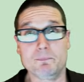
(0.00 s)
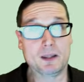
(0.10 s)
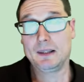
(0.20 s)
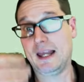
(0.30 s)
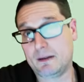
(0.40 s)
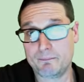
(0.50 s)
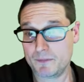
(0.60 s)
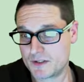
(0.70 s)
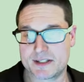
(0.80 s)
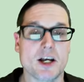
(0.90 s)
like
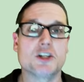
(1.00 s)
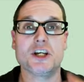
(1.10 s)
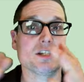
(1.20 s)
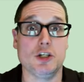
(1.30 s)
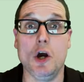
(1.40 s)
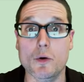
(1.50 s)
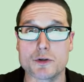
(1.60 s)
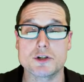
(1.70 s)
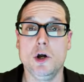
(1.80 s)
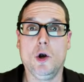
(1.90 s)
such as
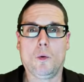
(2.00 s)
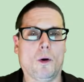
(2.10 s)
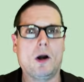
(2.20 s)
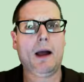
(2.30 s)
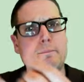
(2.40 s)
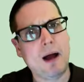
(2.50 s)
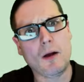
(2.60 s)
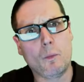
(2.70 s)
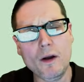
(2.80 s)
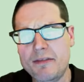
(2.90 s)
Yoast, where I buy
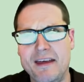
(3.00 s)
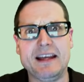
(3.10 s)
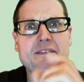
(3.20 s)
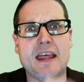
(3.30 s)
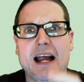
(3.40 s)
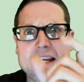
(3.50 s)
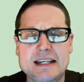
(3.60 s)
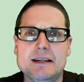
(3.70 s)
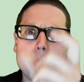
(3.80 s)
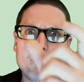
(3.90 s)
one thing and then I
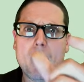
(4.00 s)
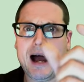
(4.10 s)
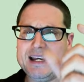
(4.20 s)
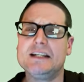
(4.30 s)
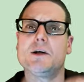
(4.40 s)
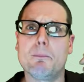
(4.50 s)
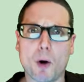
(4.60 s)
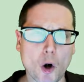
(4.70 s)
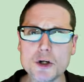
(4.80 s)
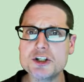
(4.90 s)
need to
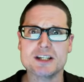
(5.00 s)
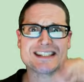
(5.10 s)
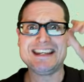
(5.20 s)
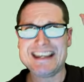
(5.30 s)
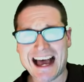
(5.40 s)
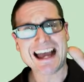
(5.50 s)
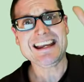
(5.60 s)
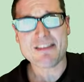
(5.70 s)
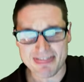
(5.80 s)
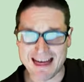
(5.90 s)
purchase
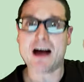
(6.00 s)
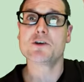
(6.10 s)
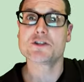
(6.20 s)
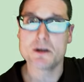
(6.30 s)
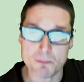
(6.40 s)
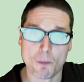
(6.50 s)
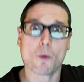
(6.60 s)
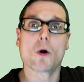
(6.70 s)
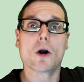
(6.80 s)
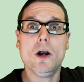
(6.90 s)
9,000
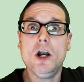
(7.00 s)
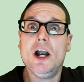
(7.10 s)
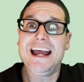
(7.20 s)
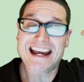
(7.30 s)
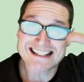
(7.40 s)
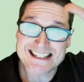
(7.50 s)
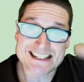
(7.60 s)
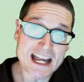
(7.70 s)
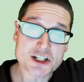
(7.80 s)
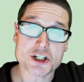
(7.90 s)
more
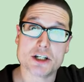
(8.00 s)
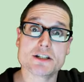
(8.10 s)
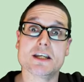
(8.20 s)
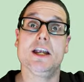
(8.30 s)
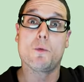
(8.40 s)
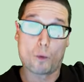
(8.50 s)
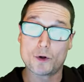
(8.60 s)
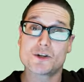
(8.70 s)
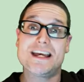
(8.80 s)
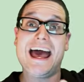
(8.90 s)
extensions in
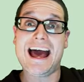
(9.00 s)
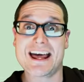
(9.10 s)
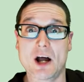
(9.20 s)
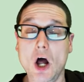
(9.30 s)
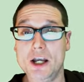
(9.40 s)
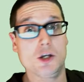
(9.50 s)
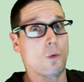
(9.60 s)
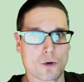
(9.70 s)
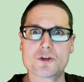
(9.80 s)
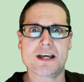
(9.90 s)
order to add on, in
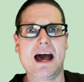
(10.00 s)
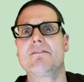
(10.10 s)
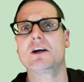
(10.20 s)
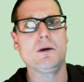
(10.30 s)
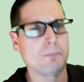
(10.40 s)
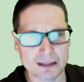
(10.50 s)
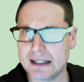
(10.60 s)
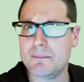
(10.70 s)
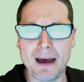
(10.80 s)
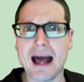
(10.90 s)
order to have a
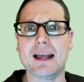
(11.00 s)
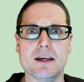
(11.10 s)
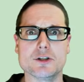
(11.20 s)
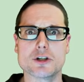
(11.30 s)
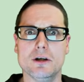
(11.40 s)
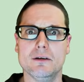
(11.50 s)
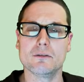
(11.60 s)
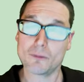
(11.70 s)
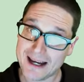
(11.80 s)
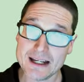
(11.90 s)
complete package,
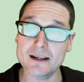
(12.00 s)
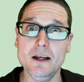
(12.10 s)
right?